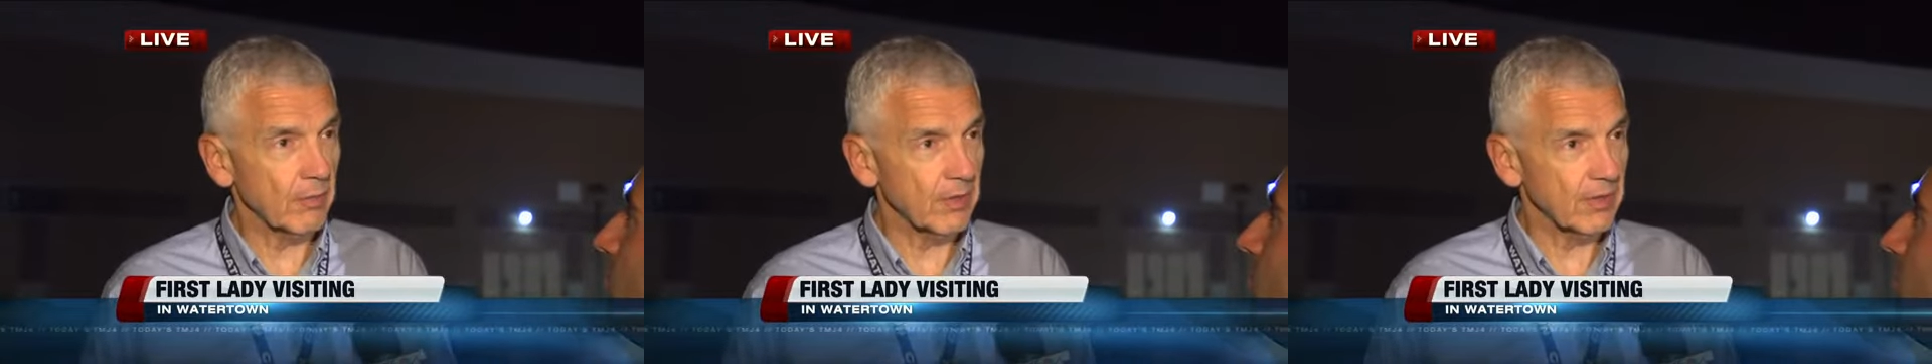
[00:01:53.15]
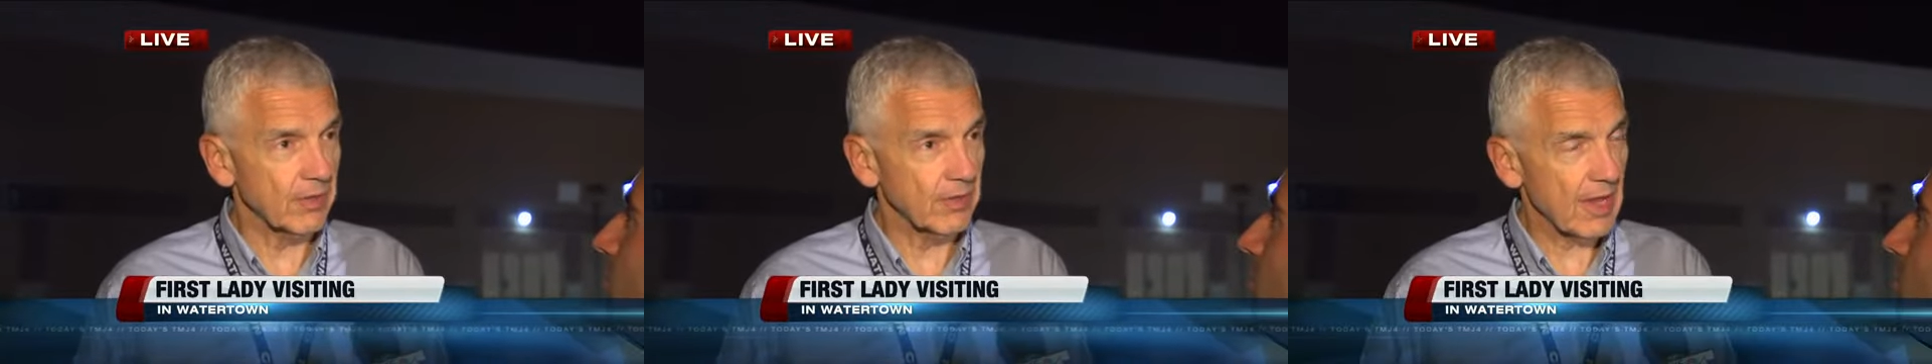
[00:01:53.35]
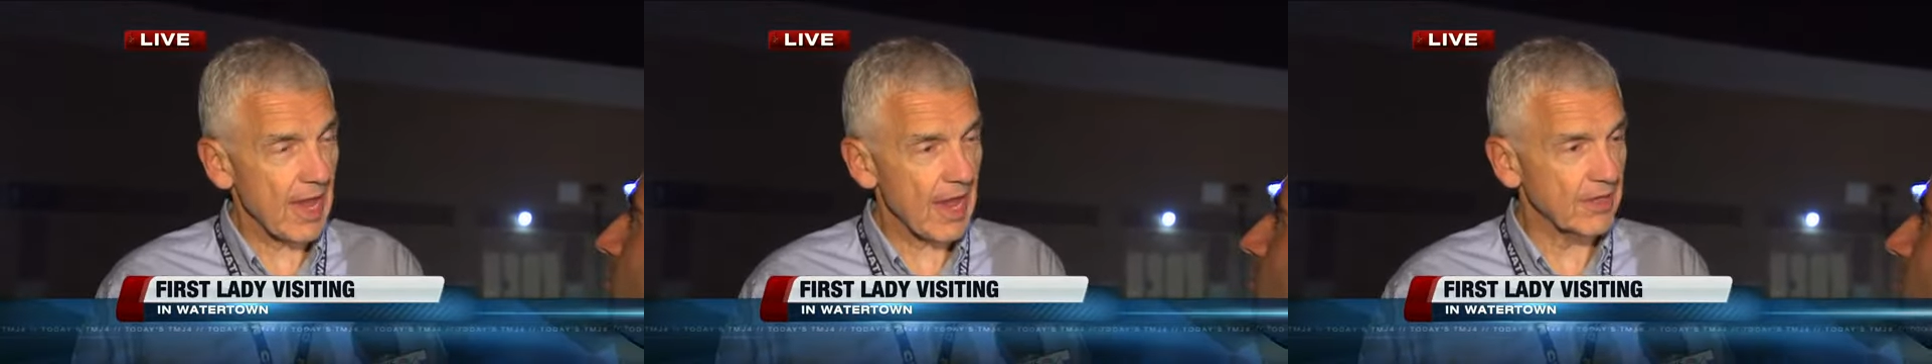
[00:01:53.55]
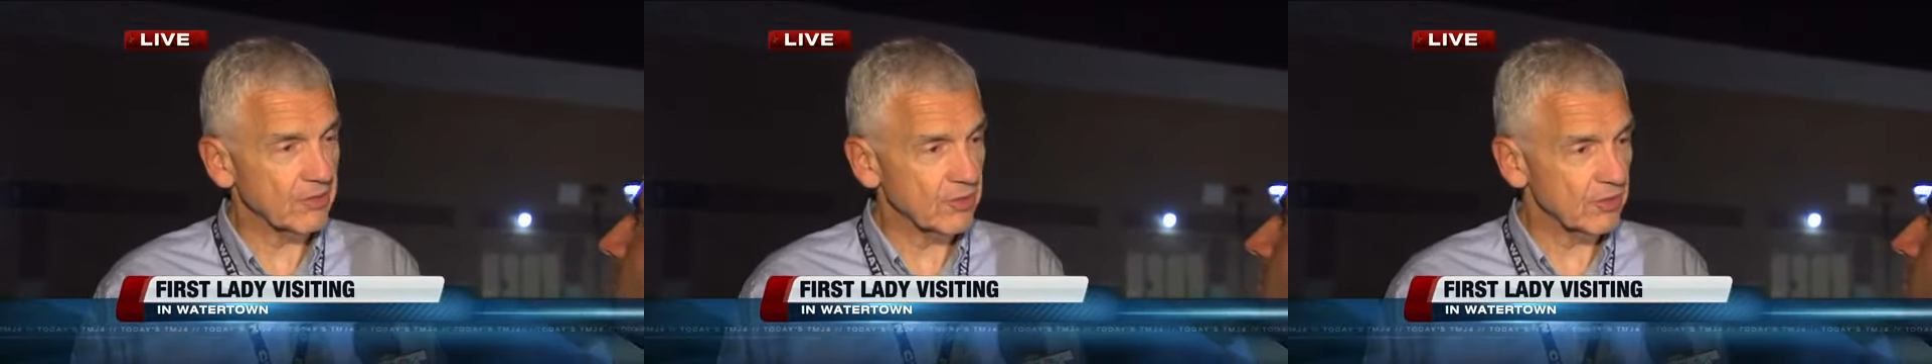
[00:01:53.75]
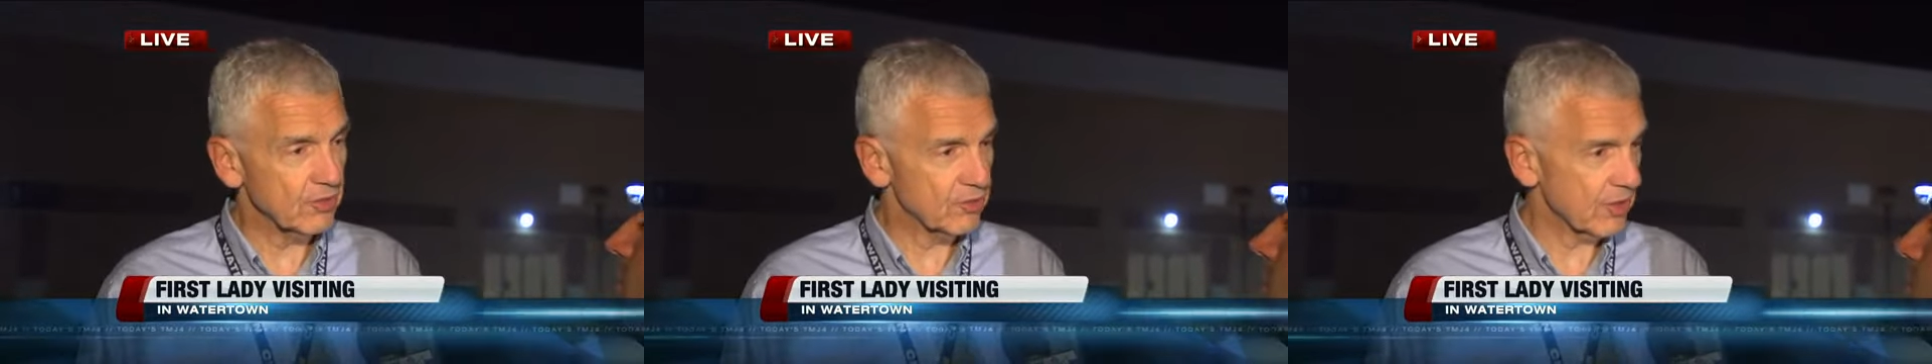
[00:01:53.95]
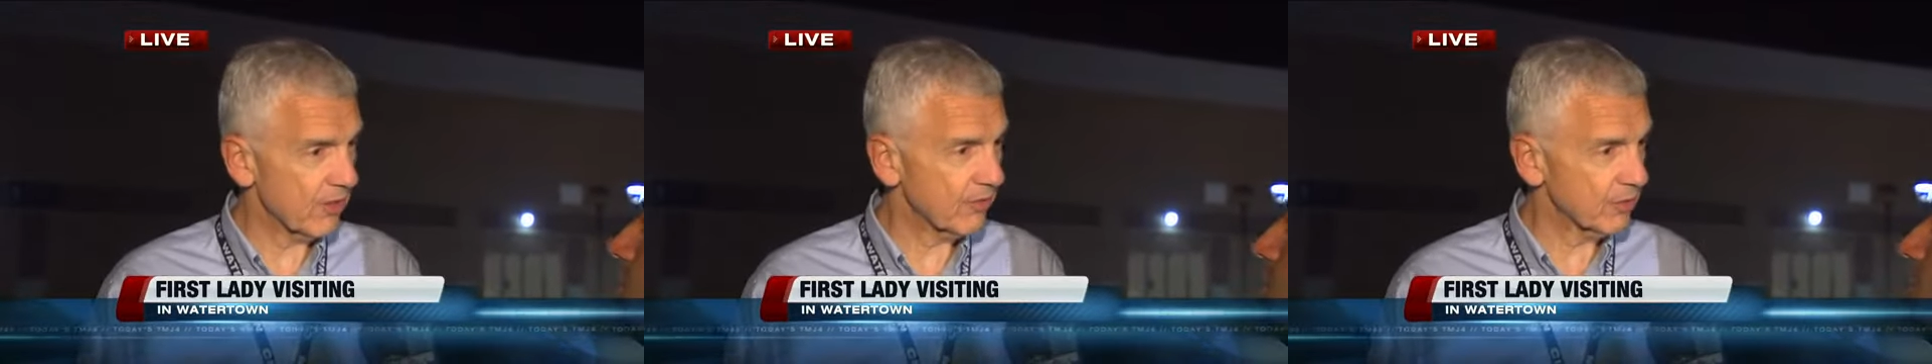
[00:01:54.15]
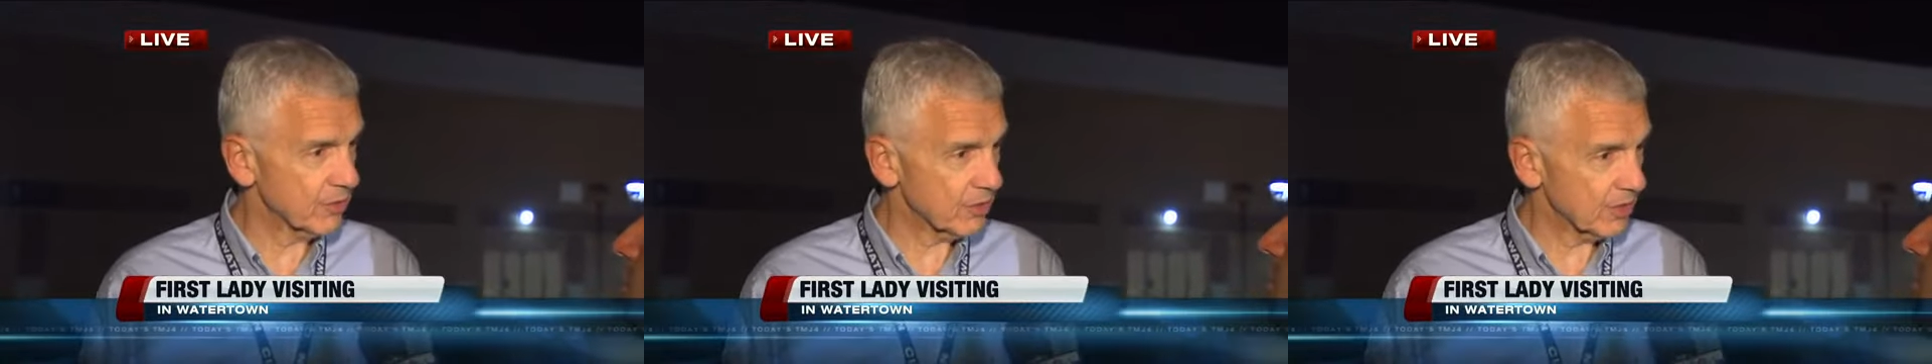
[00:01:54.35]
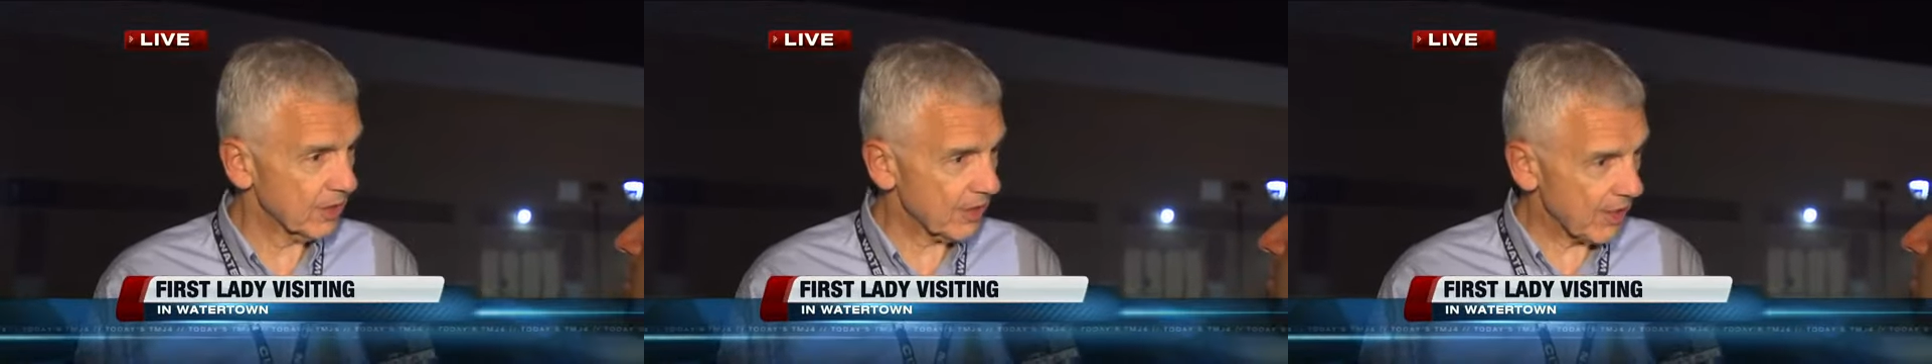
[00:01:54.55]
with Dodge and Jefferson